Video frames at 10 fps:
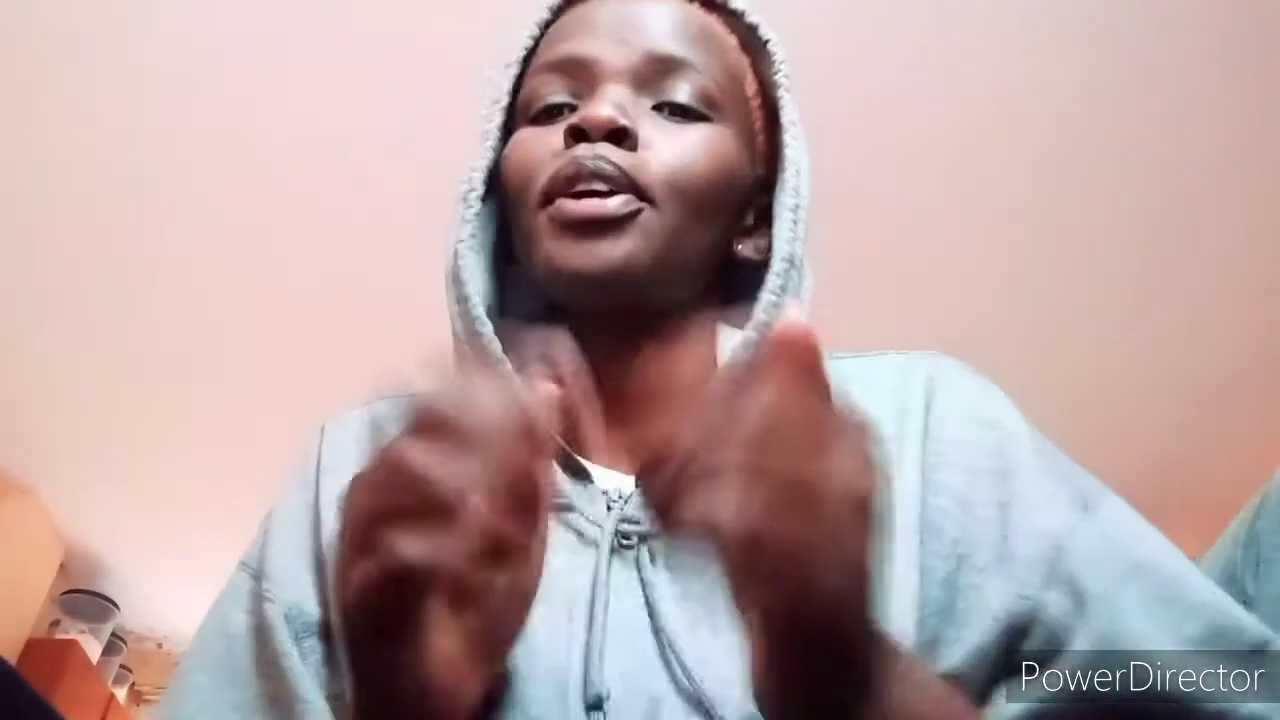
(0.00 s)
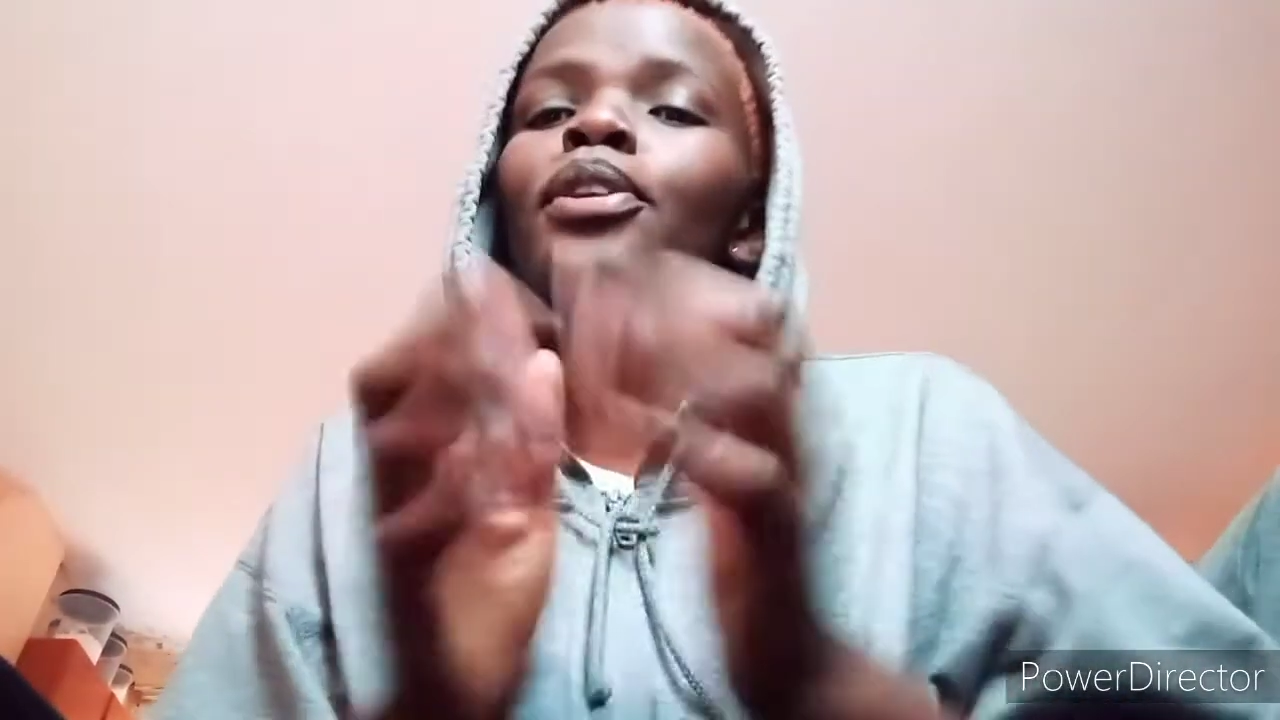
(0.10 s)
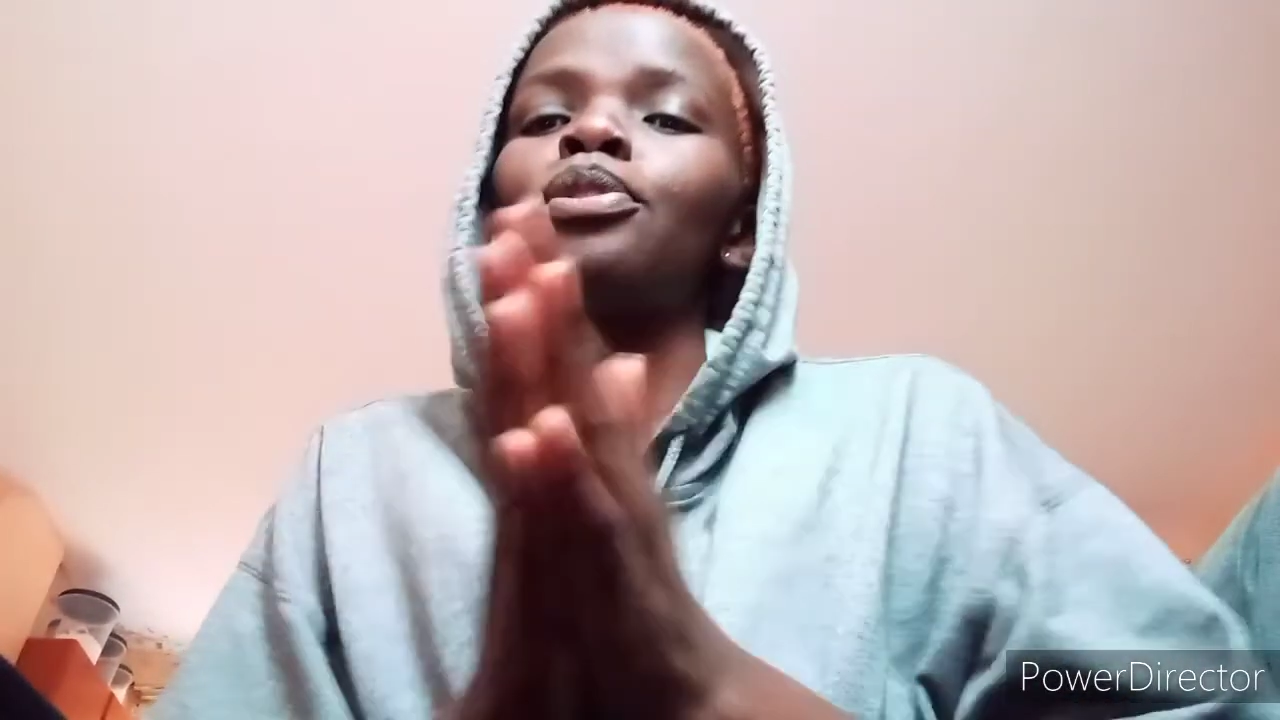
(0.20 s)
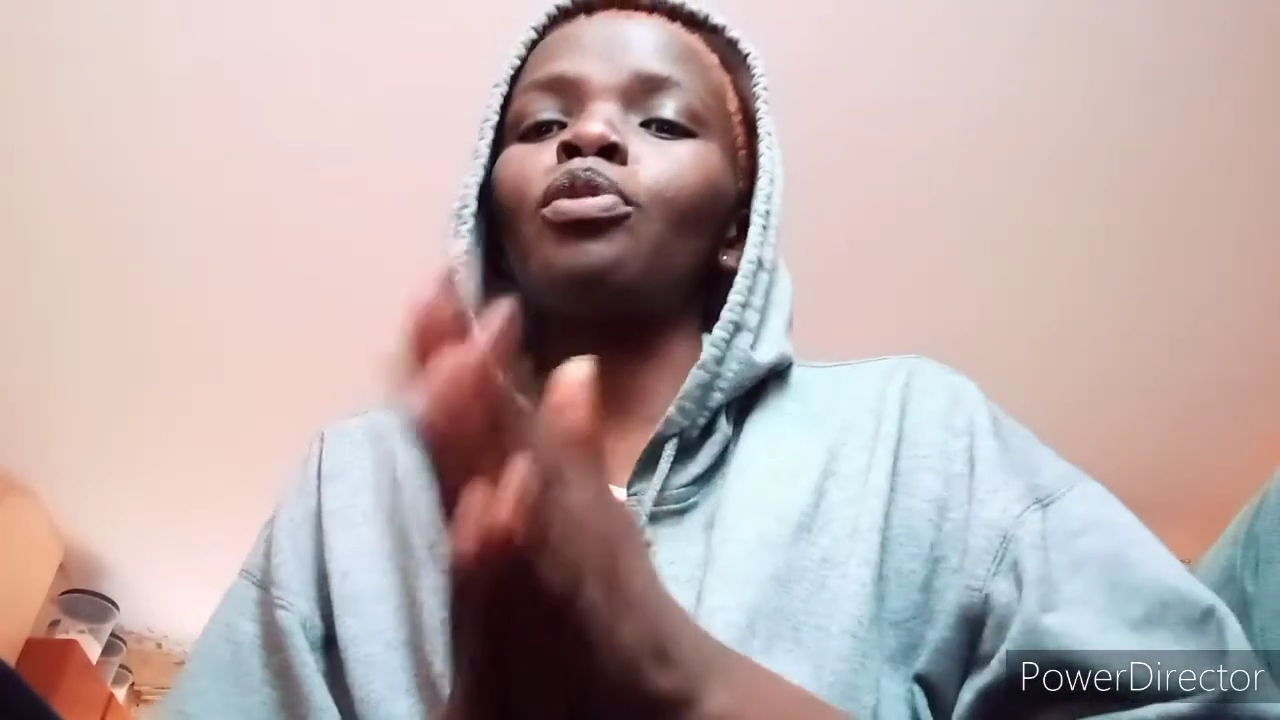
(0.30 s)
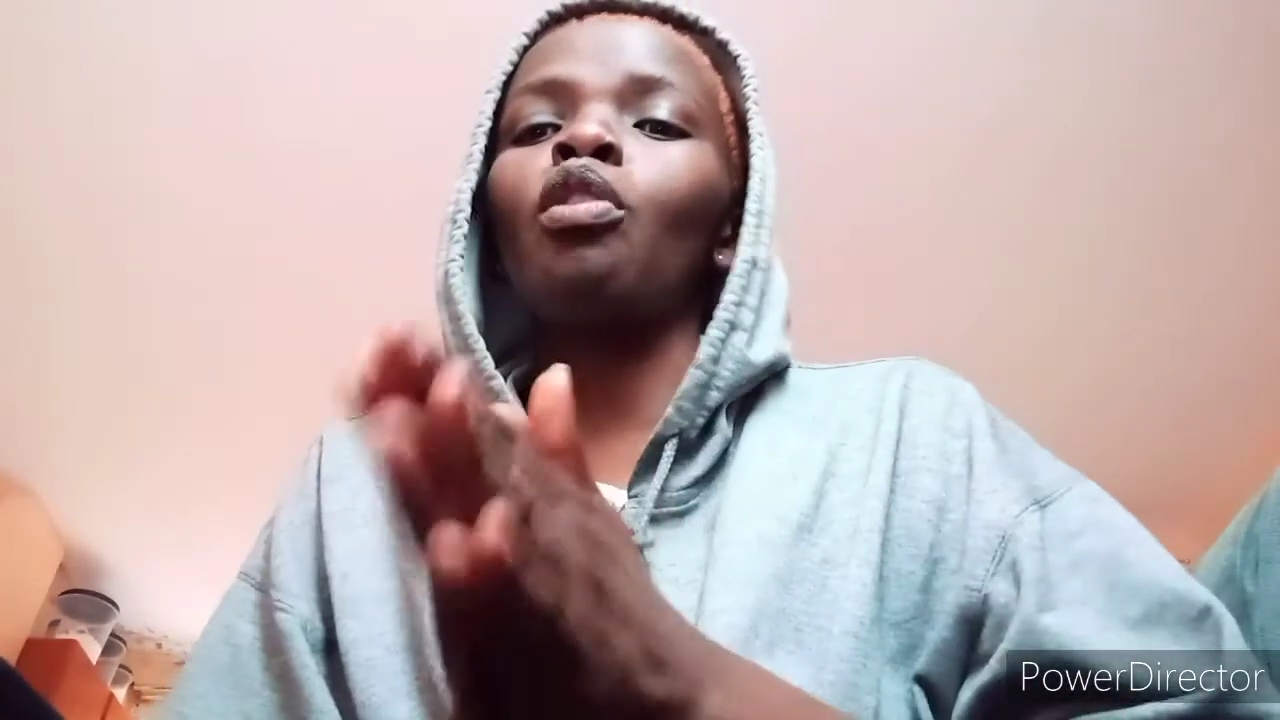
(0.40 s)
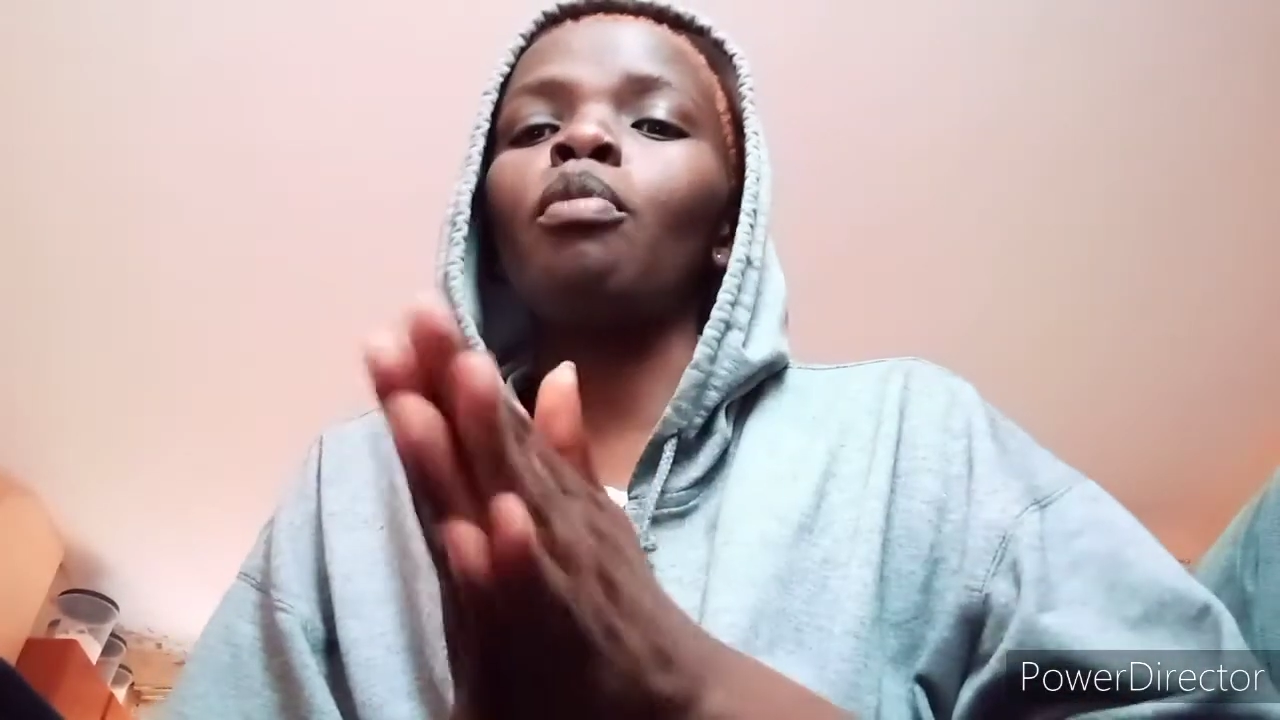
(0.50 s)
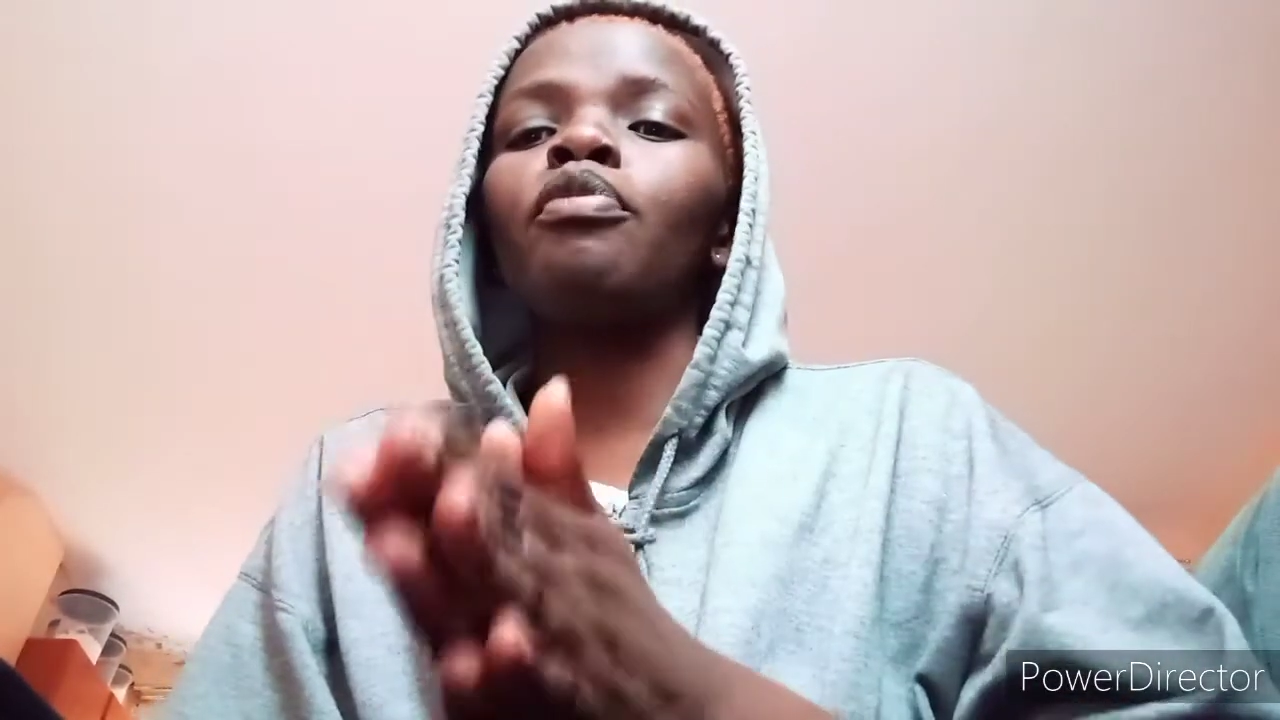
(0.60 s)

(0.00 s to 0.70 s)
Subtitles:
Zuku home